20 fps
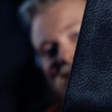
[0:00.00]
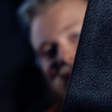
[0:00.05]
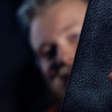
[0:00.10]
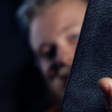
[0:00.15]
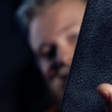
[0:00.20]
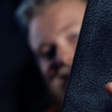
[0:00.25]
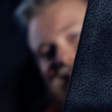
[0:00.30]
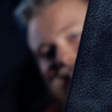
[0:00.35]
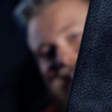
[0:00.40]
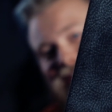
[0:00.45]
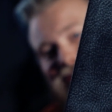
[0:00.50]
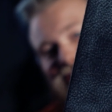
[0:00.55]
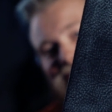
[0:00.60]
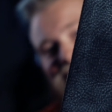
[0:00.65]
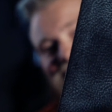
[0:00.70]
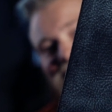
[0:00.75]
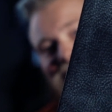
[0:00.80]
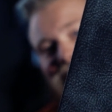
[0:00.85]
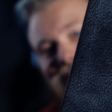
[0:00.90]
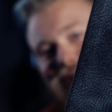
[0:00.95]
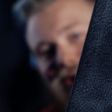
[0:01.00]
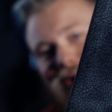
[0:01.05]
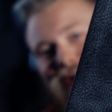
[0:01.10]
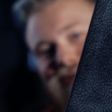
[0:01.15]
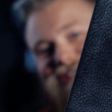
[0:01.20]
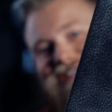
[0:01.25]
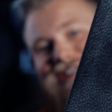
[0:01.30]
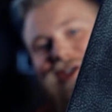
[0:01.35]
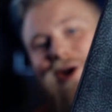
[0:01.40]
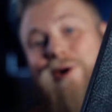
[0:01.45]
have it in silver,
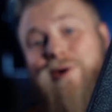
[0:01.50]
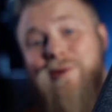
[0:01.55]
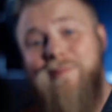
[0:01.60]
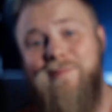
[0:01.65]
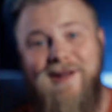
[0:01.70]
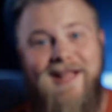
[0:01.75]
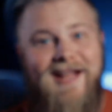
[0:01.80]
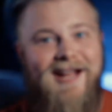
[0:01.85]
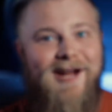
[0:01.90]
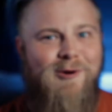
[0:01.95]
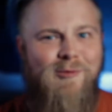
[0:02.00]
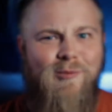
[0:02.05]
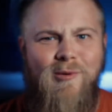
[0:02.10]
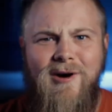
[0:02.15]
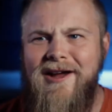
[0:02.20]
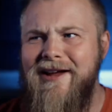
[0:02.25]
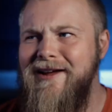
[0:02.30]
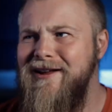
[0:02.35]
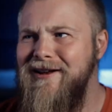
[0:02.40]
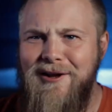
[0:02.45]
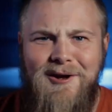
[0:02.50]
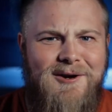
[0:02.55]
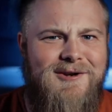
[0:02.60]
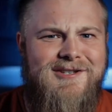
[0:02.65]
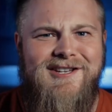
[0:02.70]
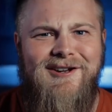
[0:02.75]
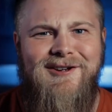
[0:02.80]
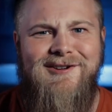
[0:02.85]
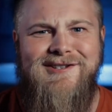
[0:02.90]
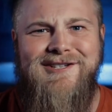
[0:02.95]
rose gold, black, white,
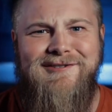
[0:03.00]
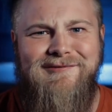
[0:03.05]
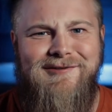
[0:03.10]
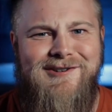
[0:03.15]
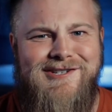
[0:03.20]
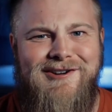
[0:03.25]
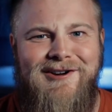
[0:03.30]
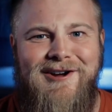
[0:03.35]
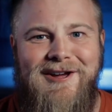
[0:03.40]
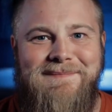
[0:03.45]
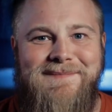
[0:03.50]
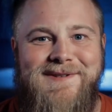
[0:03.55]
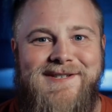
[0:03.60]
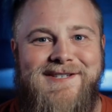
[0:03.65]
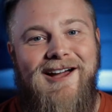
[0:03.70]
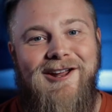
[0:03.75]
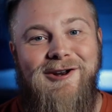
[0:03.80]
loads and loads of different types.